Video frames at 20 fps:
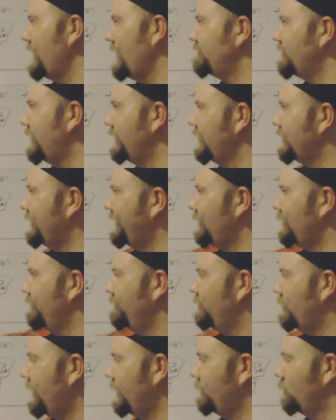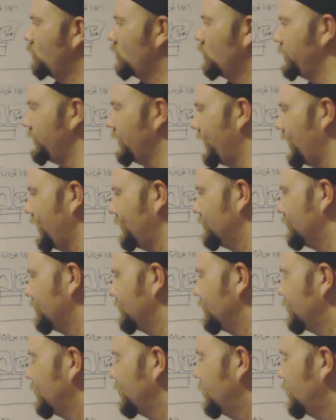I find the carry flag more reliable.
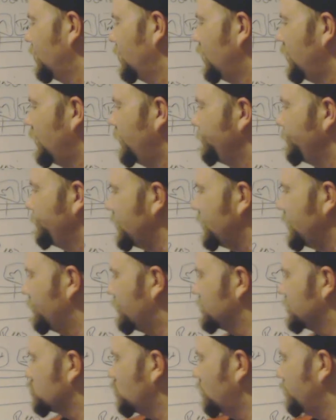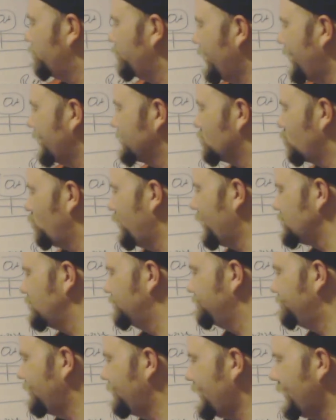Control flags,
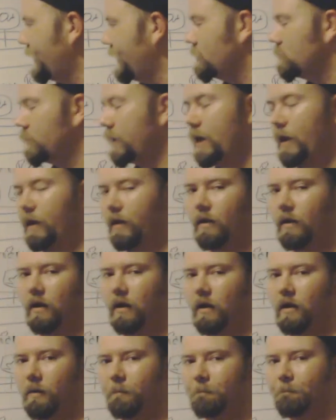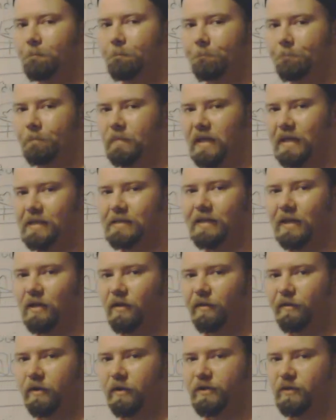direction flag. Okay,
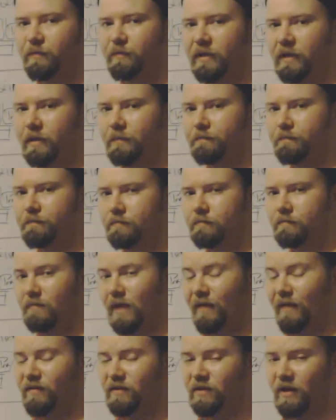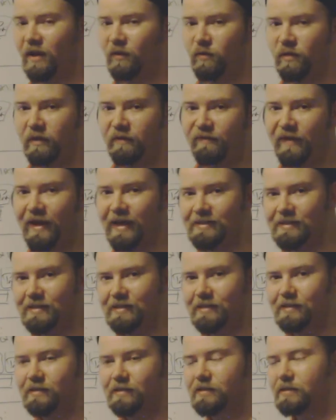Intel 32-bit. I have to talk really fast
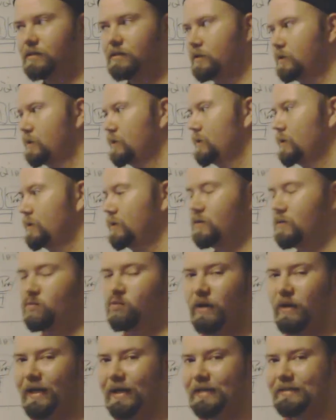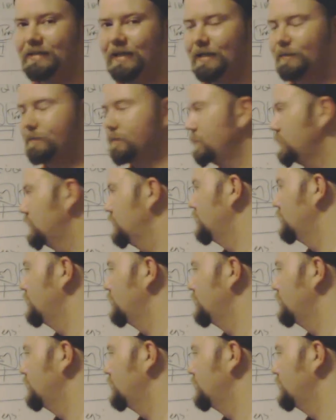because we're running out of time.